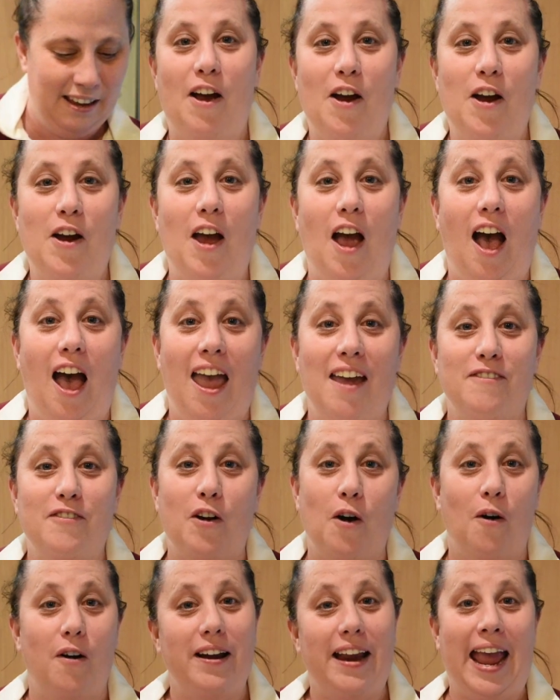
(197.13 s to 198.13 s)
I've
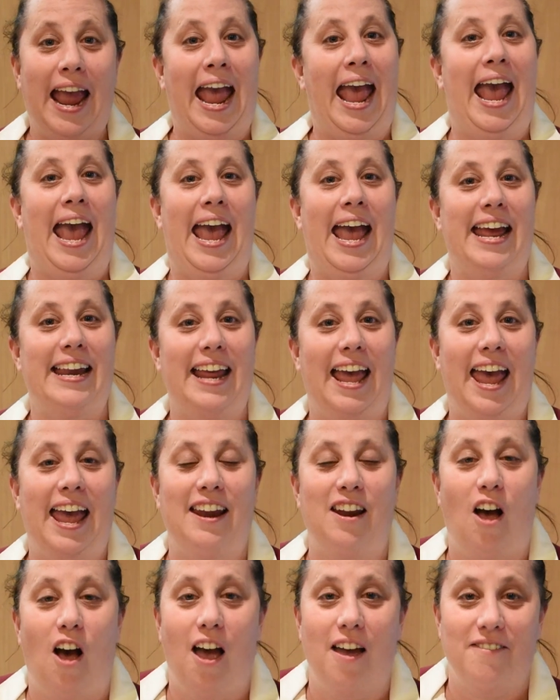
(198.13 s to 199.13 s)
gone ahead
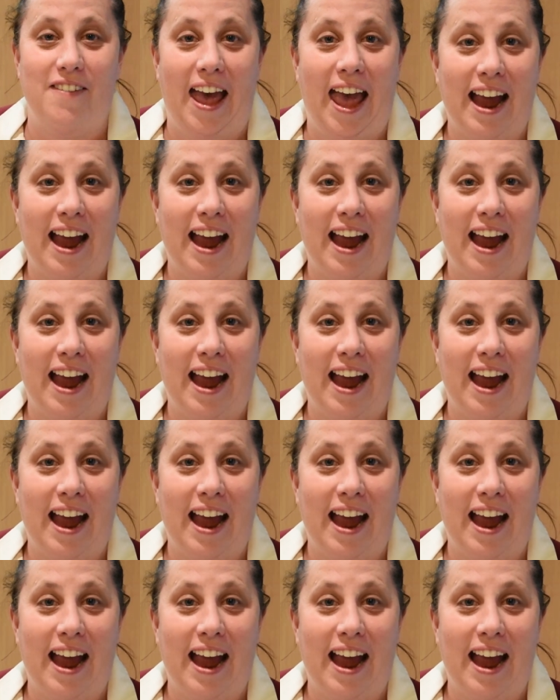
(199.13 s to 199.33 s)
and I've